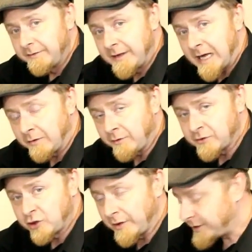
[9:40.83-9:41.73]
Now,
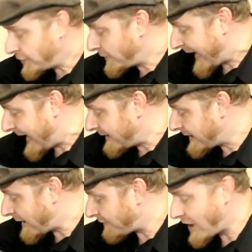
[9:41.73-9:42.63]
those joins you can
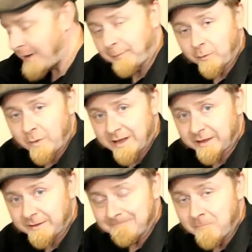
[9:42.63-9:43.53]
cover up
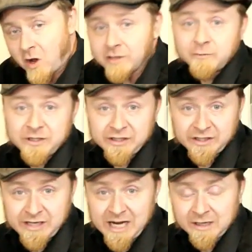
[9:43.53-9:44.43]
with moss, which is
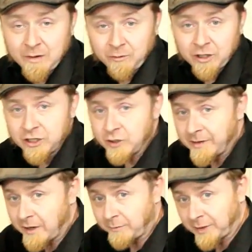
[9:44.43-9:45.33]
exactly what we're going to do
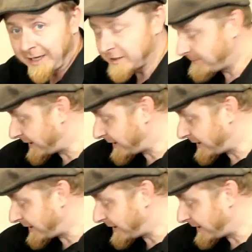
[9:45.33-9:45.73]
in other plants,